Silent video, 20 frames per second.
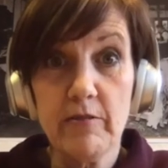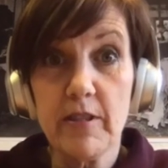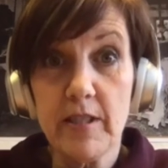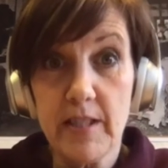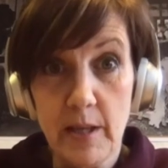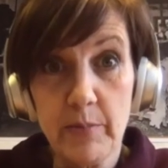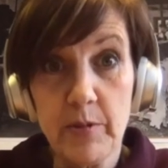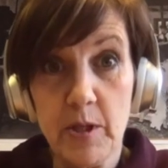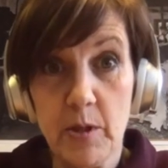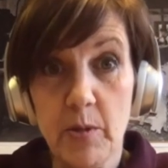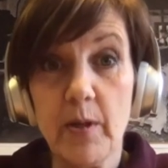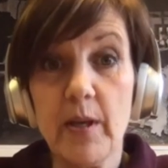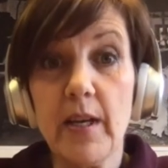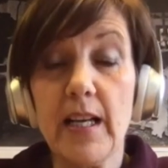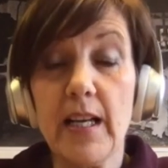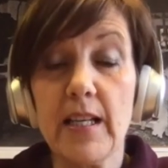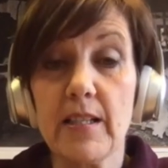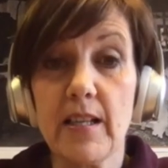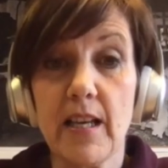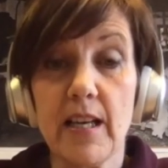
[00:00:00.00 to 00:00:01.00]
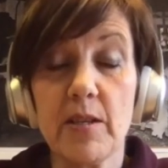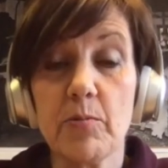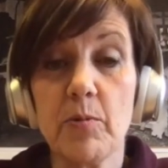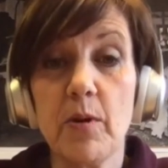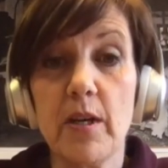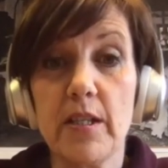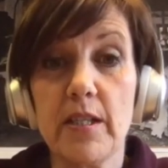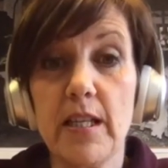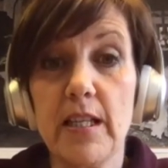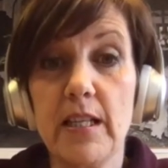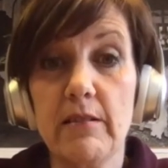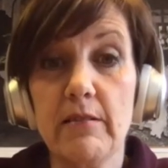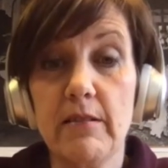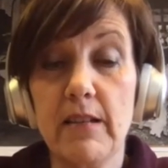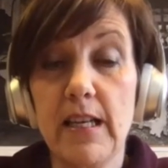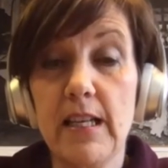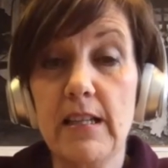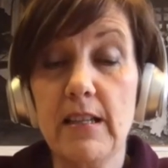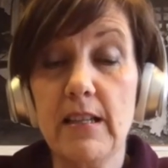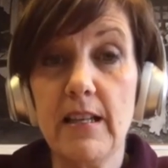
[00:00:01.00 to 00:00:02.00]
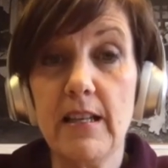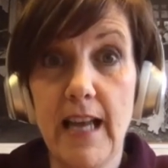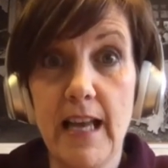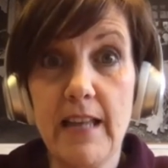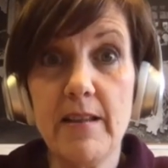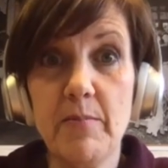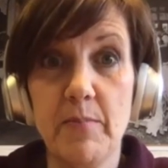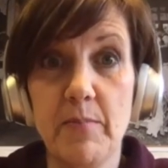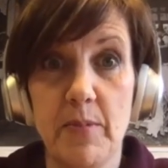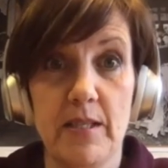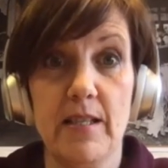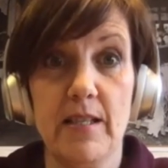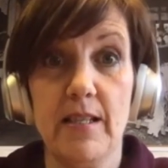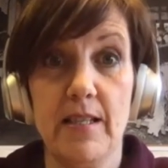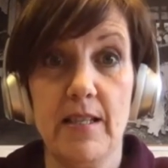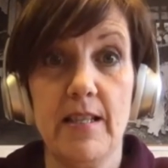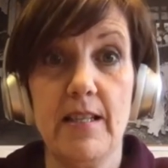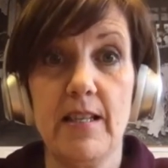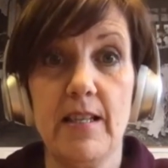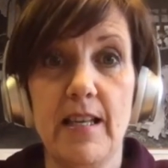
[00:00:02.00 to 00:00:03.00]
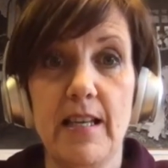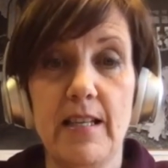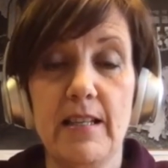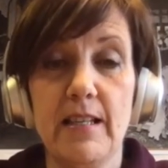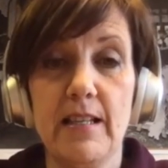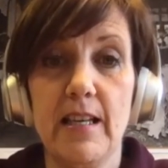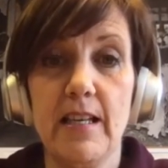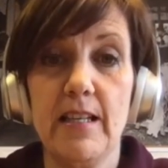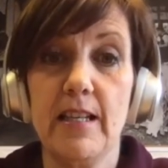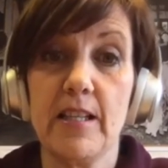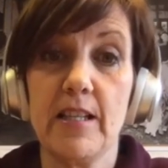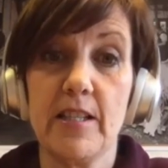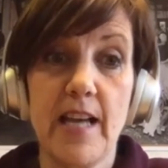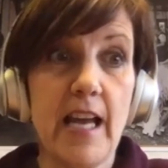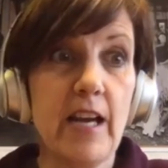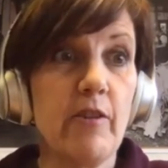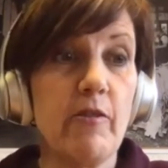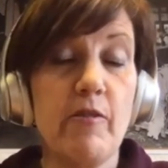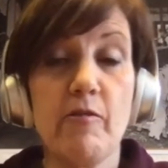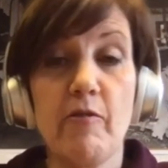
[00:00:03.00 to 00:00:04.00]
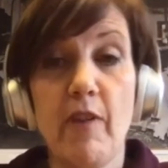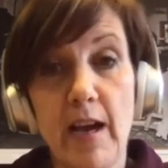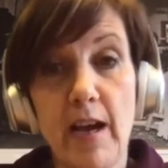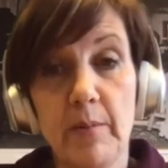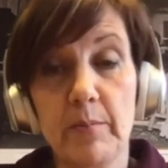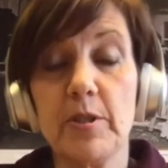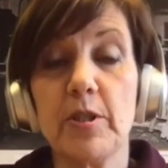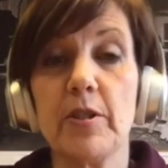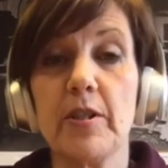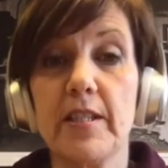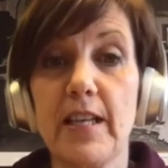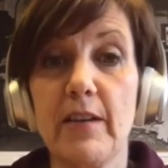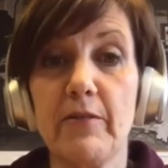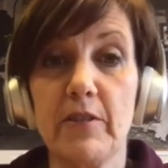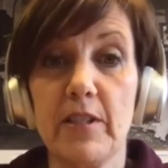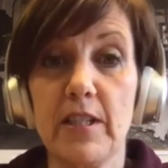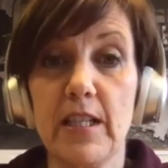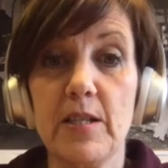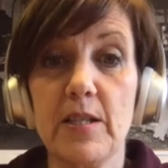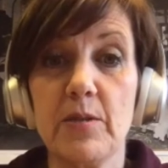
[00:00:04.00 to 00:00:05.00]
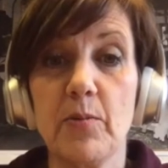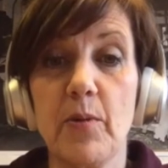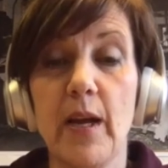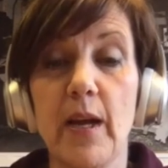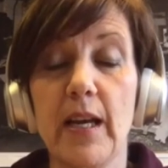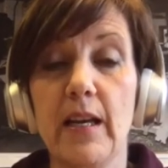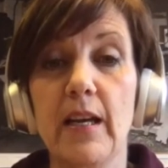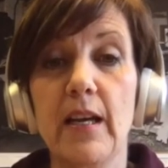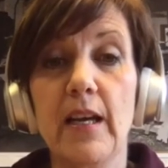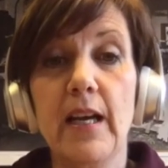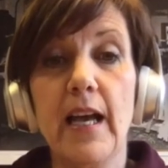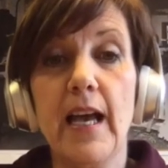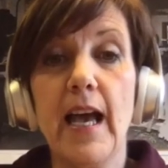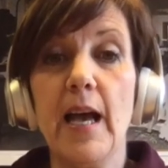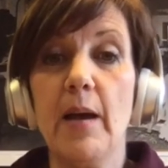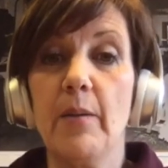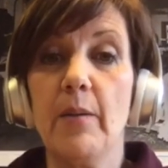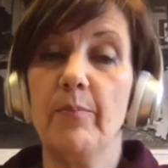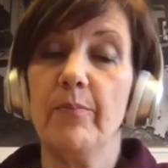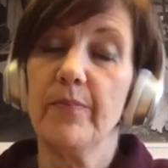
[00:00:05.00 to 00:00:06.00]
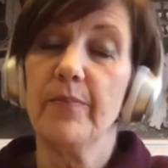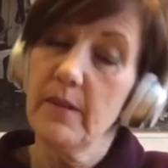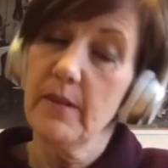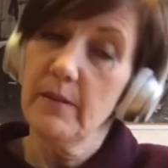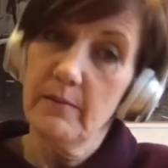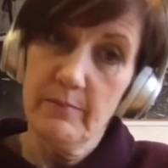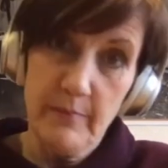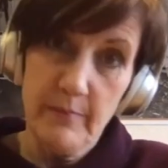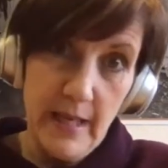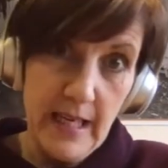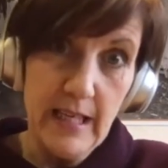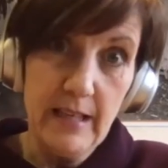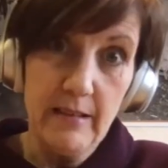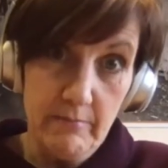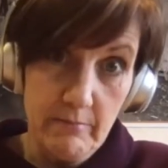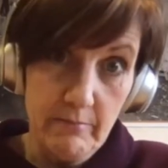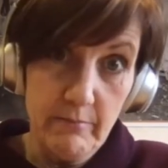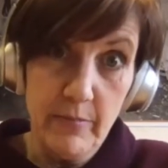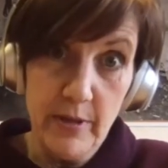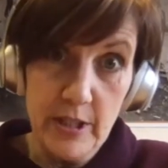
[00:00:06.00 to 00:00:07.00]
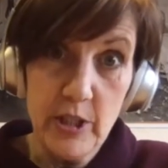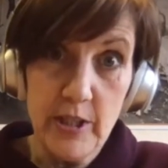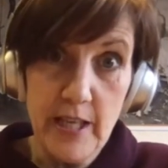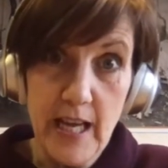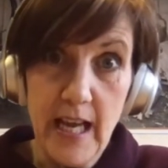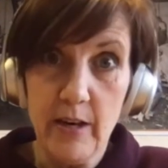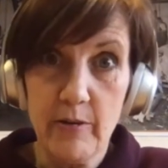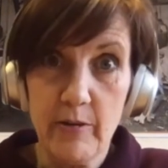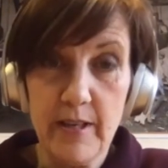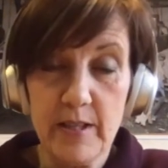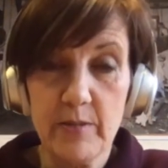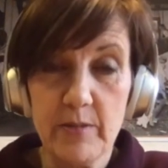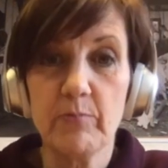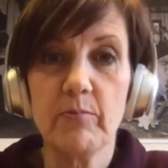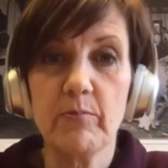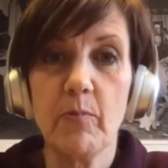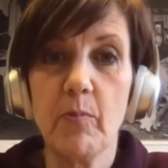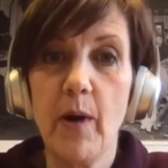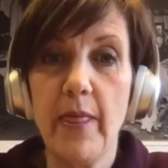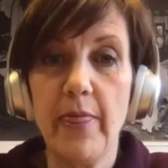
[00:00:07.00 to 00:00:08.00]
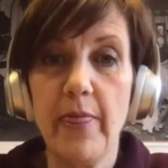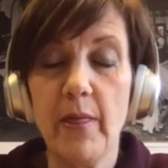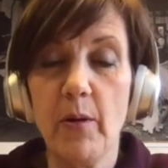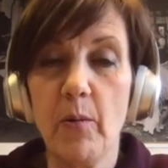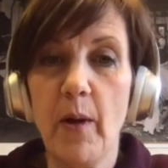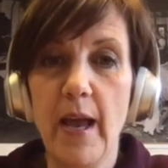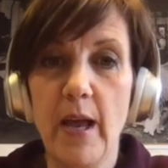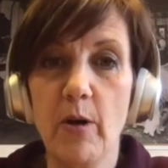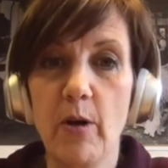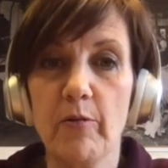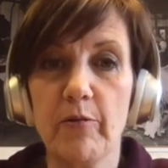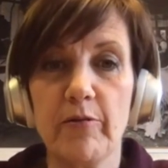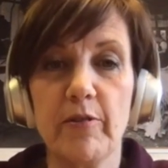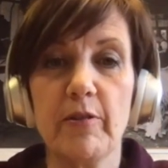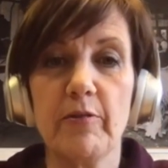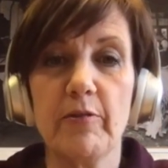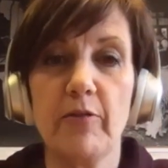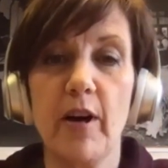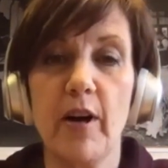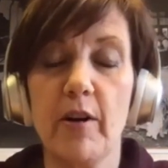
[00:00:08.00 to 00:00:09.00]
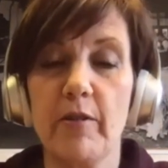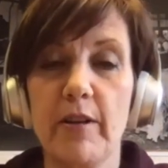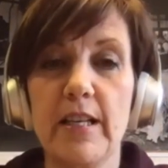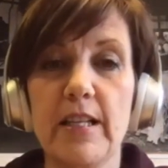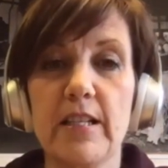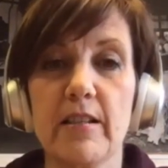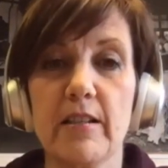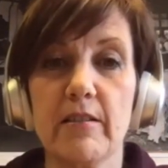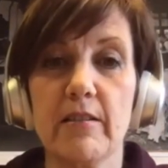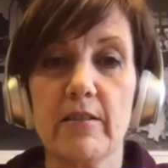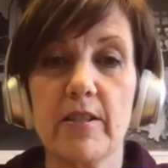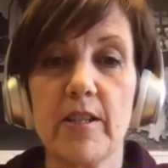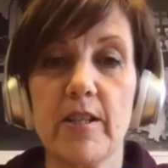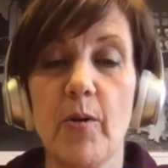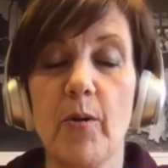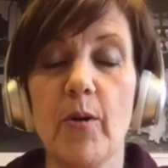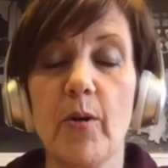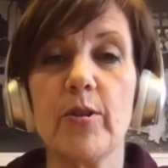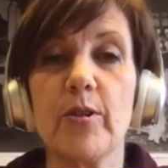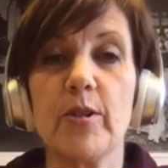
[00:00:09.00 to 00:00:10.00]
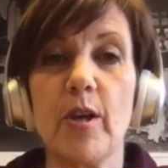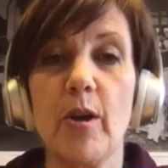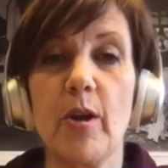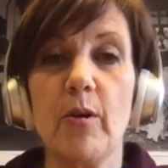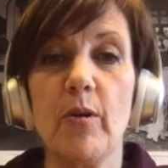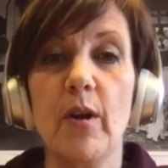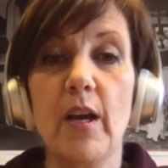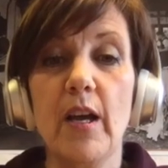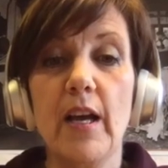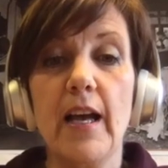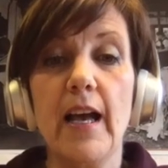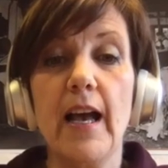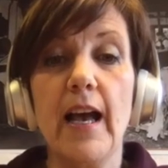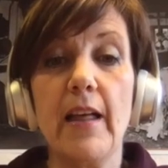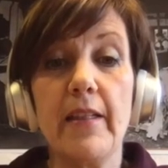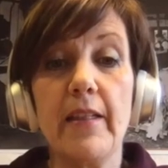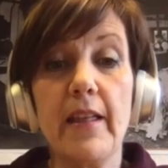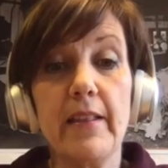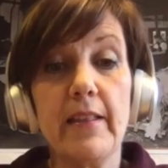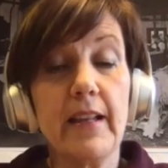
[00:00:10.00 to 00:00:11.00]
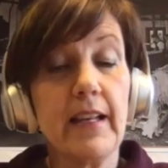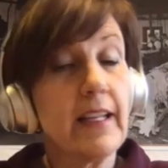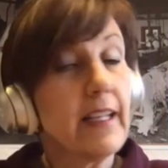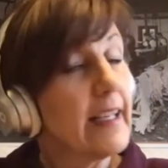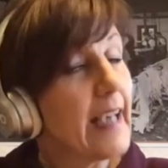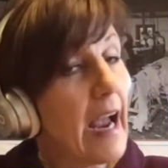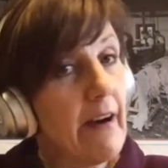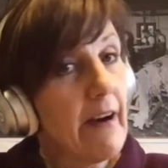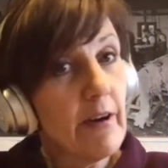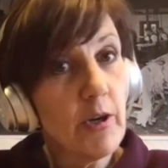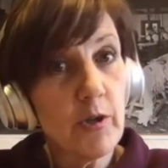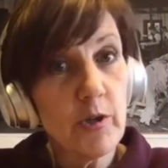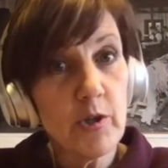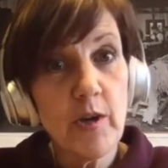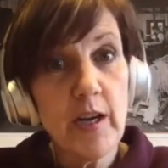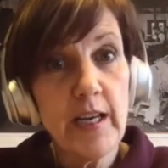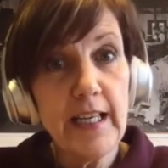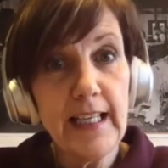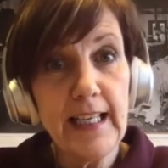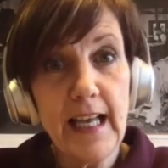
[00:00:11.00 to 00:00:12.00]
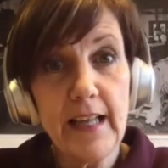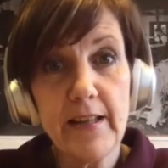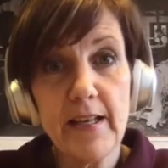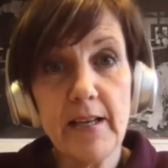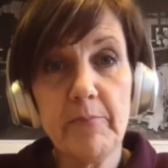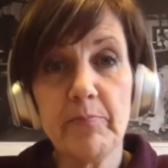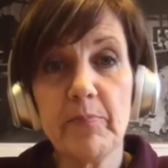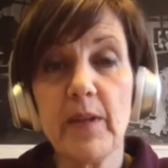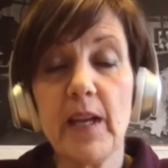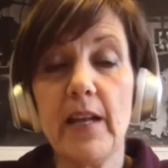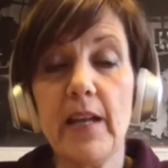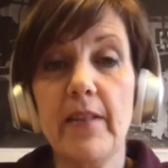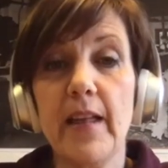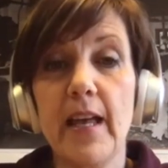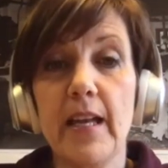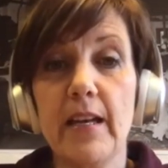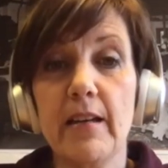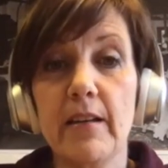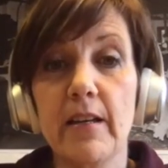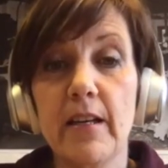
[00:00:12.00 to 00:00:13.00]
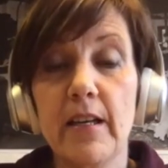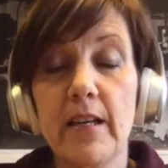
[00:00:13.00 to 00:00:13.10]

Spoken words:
subsequent has worked in the leather business in the tannery right up until the 70s, when many British tanneries went the way of the Far East and so on. So they then carried on trading leather, and then